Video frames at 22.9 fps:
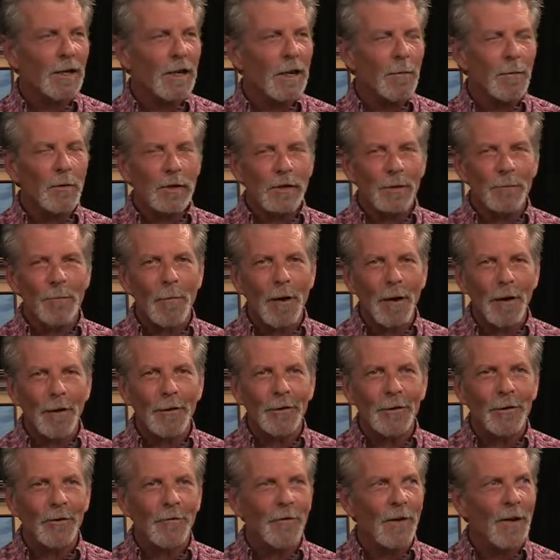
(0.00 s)
Keep a smile on
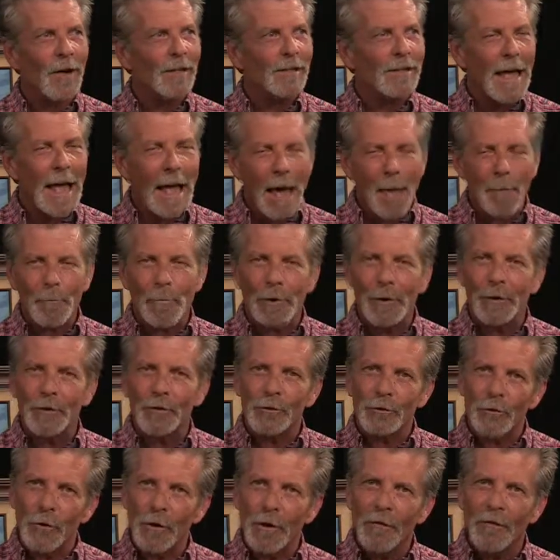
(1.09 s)
your face, happy and
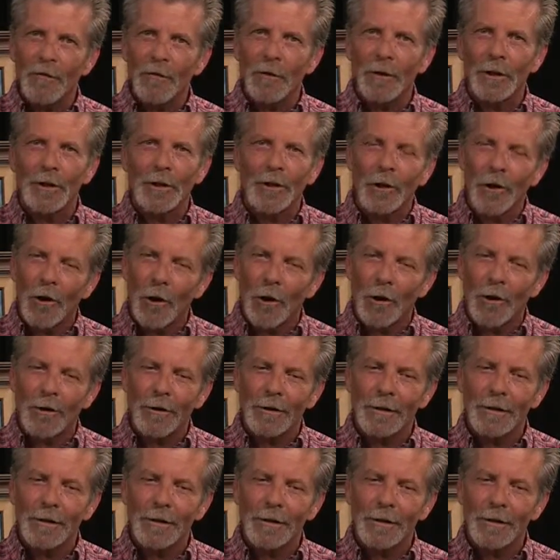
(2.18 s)
joyful in your heart.